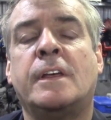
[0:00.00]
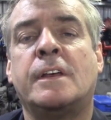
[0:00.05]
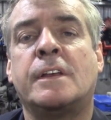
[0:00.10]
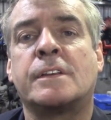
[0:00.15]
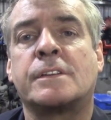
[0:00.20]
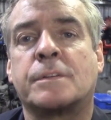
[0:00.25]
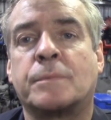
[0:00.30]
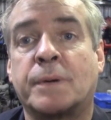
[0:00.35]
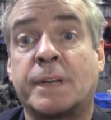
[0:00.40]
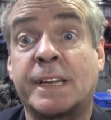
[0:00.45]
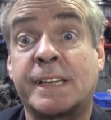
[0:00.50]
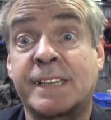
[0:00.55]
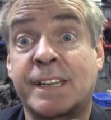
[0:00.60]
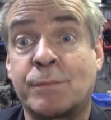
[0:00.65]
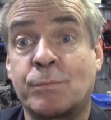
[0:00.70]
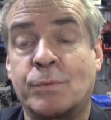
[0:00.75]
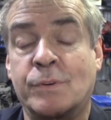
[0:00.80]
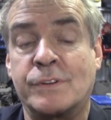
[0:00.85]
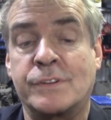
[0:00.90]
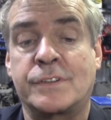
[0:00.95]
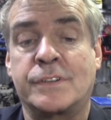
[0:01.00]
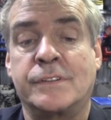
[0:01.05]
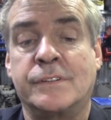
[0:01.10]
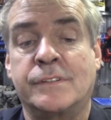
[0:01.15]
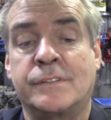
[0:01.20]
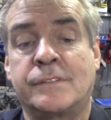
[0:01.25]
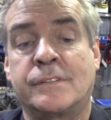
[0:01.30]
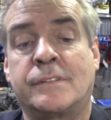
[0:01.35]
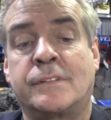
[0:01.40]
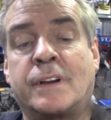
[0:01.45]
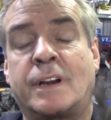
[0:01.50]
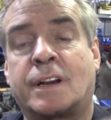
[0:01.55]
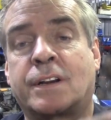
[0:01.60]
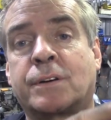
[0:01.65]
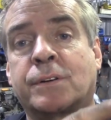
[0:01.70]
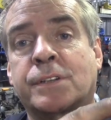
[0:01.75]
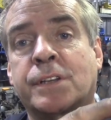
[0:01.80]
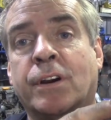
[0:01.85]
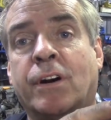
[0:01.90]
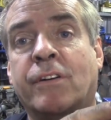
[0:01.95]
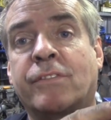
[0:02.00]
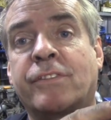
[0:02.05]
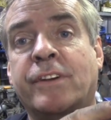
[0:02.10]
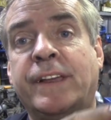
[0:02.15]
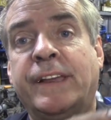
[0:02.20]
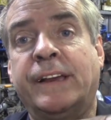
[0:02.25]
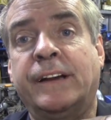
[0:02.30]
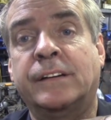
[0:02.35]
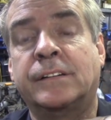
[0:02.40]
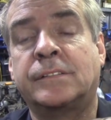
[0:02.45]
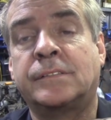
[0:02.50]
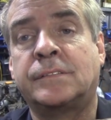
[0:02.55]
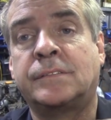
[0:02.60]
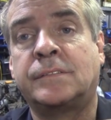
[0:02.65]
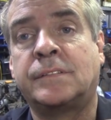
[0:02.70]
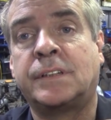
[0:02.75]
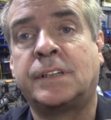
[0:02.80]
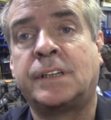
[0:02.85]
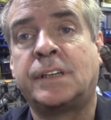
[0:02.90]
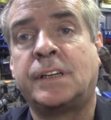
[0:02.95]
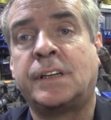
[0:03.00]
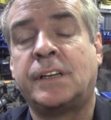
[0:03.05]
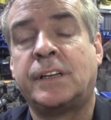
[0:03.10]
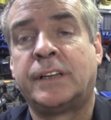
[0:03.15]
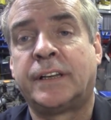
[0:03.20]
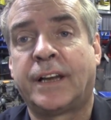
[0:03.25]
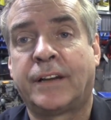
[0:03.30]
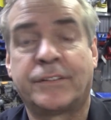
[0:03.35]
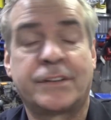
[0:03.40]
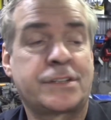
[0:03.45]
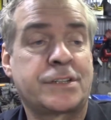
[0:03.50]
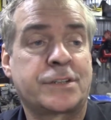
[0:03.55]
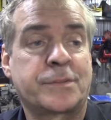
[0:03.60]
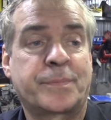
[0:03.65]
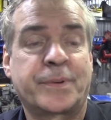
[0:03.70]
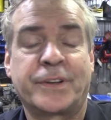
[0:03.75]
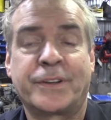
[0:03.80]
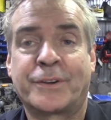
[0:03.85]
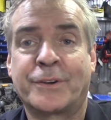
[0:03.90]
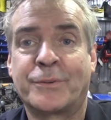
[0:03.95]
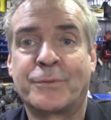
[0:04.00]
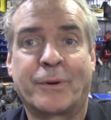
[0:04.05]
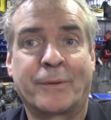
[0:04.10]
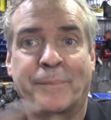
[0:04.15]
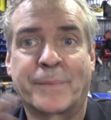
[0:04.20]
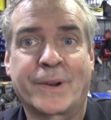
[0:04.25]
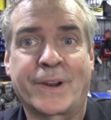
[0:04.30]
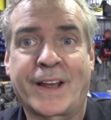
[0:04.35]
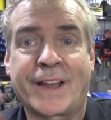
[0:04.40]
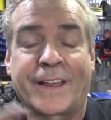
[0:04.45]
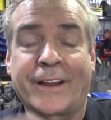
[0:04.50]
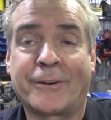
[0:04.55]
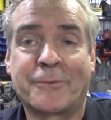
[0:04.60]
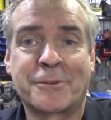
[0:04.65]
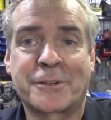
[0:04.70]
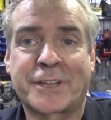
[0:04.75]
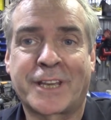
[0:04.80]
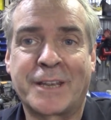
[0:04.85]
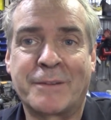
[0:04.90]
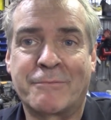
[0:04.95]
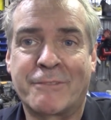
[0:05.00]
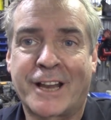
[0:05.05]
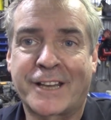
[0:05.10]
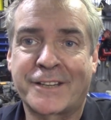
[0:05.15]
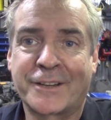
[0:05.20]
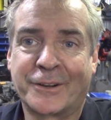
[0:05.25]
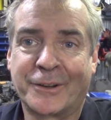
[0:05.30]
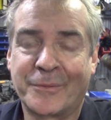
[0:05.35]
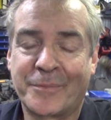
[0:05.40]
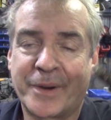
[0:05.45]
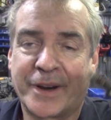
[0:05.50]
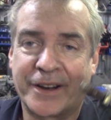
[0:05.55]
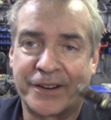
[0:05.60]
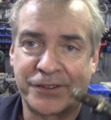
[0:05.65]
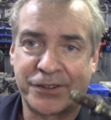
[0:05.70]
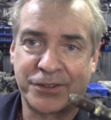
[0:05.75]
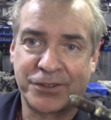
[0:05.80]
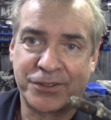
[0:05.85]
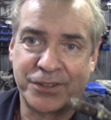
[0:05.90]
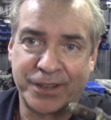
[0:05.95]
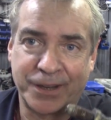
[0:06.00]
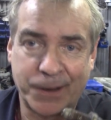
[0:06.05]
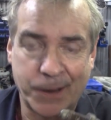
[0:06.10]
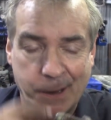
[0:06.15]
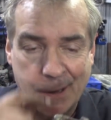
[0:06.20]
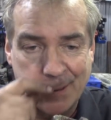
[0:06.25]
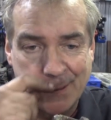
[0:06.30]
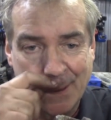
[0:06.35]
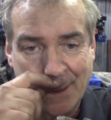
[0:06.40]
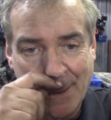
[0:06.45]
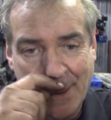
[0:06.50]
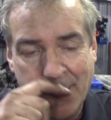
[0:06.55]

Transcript: So what I did was, I cut it off here. Now this is a pretty good one, but I always keep ratty old parts just in case.